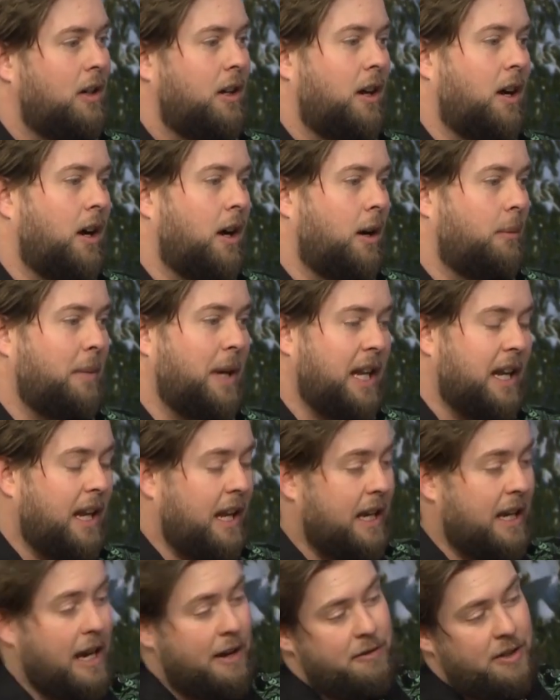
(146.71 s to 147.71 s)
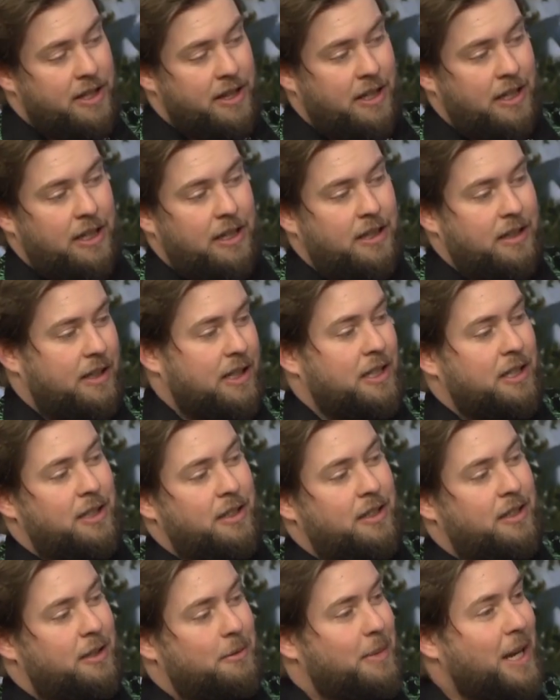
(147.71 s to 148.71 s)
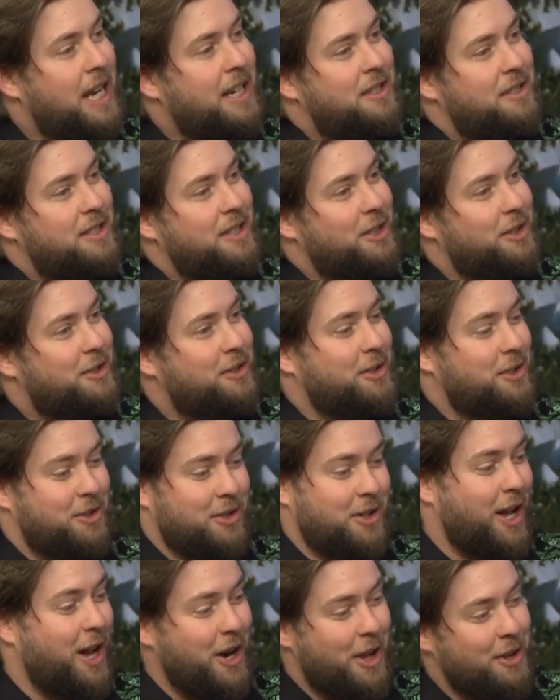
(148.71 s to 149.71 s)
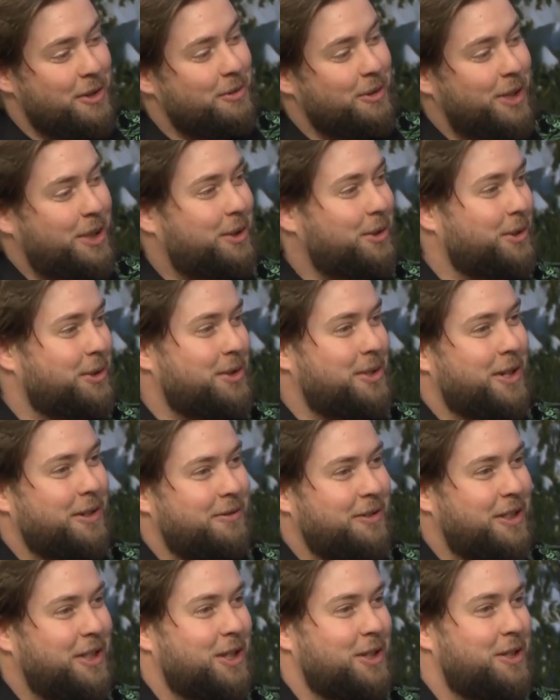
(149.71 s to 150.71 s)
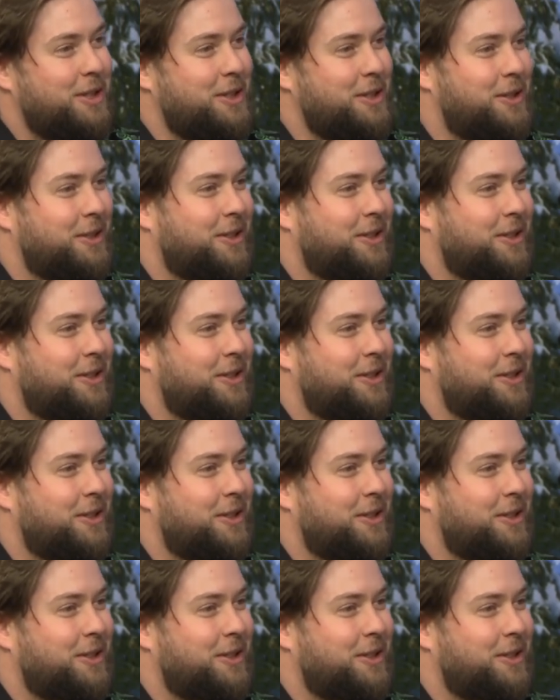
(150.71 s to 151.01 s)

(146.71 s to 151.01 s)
Um, and, and everything in the magazine. So there's a lot of other really cool stuff in here too.